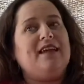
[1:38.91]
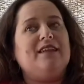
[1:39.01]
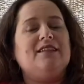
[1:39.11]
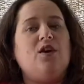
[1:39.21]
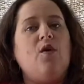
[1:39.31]

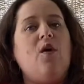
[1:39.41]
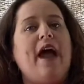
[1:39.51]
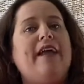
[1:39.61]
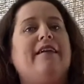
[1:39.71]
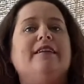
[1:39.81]
and so
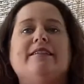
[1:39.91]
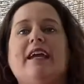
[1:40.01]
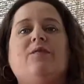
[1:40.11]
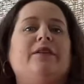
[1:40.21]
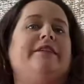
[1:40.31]
I can
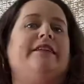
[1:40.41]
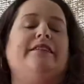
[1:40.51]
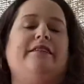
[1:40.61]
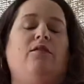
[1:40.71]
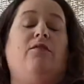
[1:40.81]
decide which
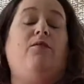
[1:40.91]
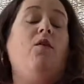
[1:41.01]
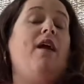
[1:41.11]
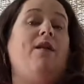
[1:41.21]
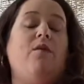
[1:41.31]
6 or
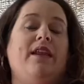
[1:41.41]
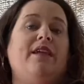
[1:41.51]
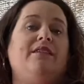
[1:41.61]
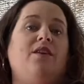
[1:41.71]
4 I wanted,